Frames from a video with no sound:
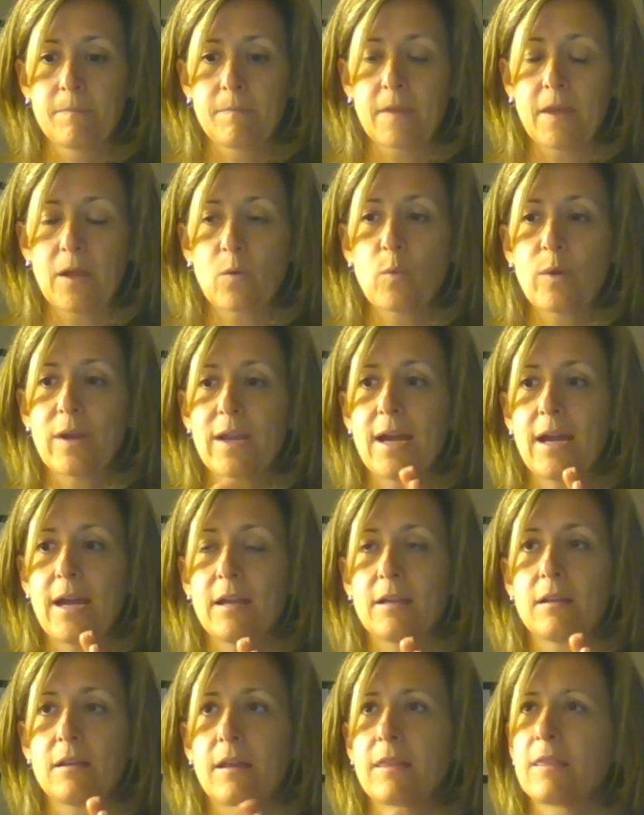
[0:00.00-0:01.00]
like when
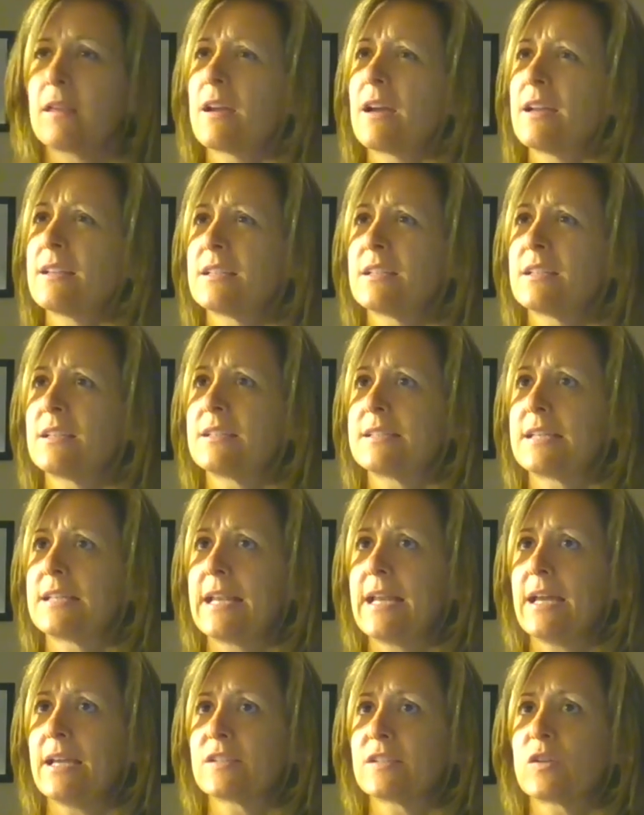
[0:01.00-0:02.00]
I think I did it
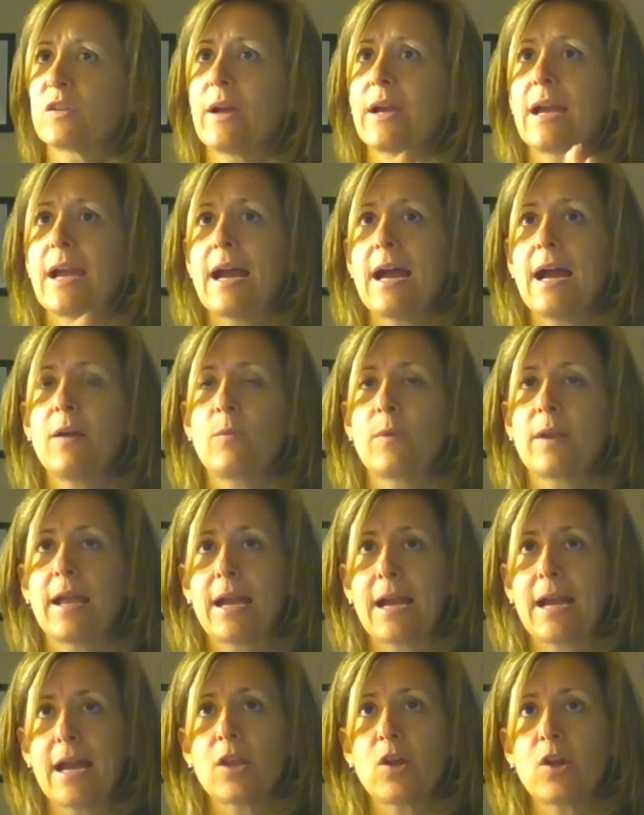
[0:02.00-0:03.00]
today. So when
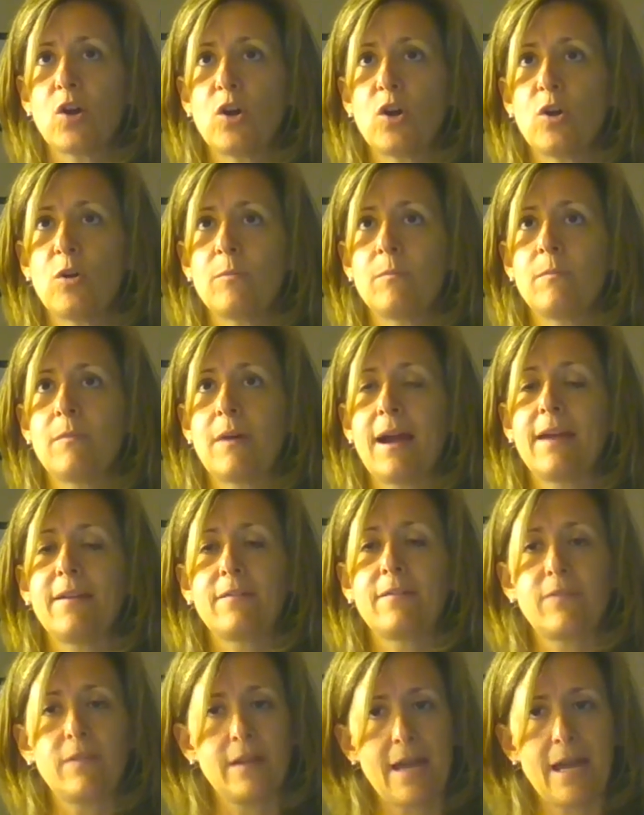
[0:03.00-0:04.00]
I got home,
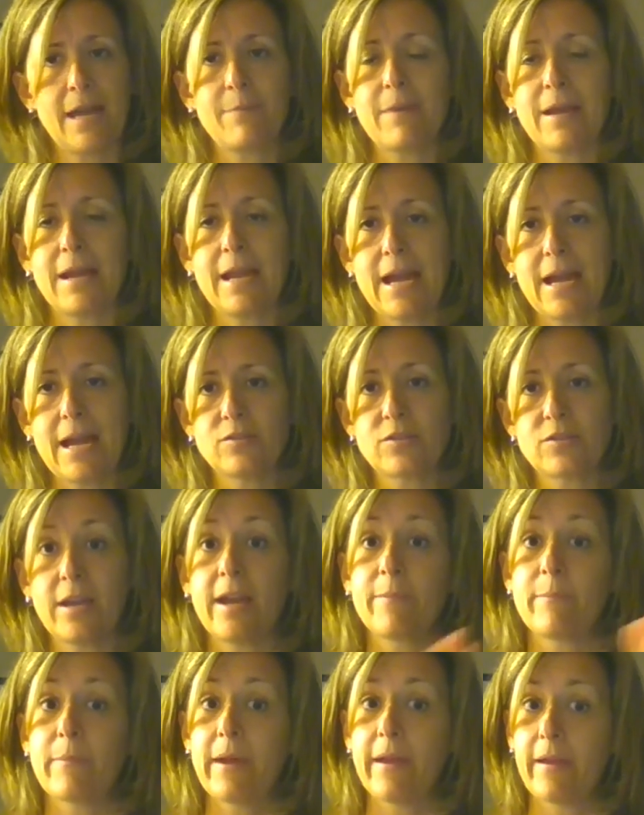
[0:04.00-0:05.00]
I had my
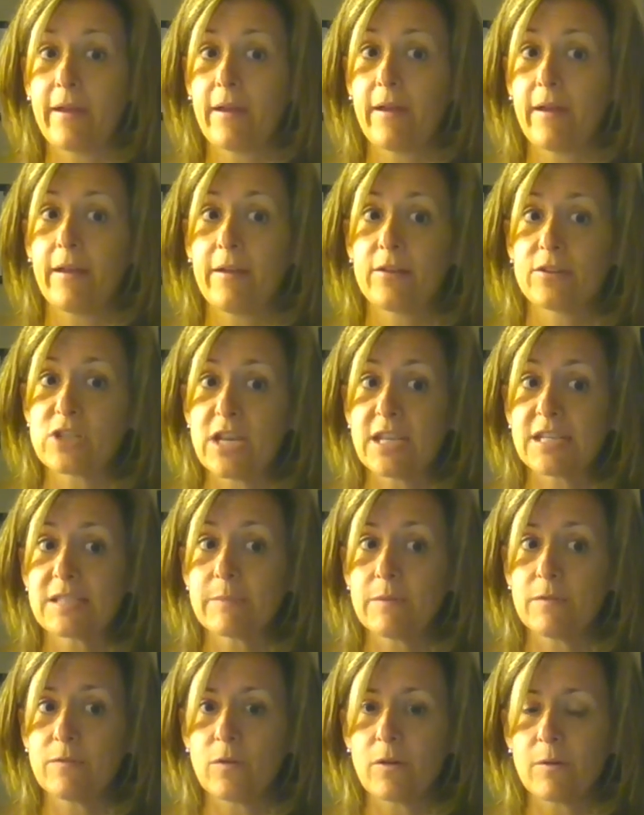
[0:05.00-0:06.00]

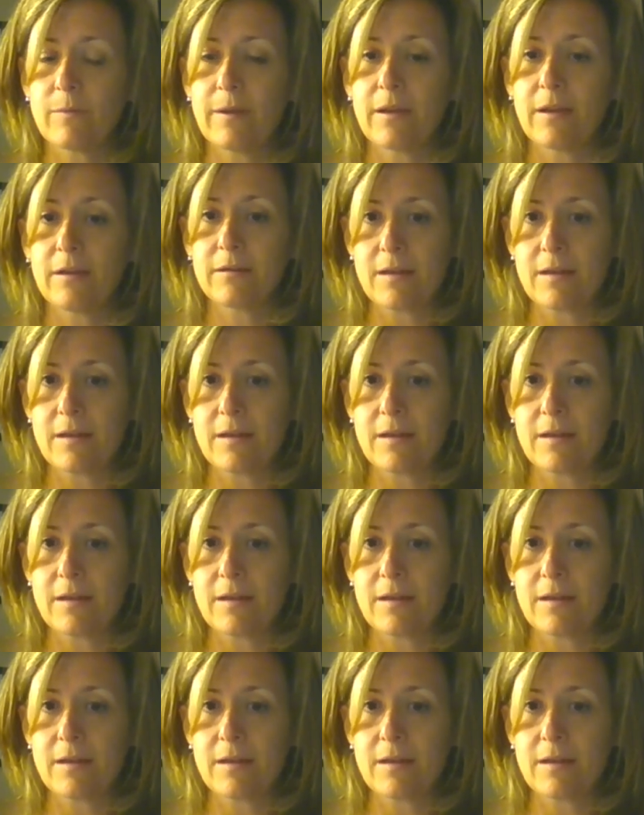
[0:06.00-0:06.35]
ENERGIZE before my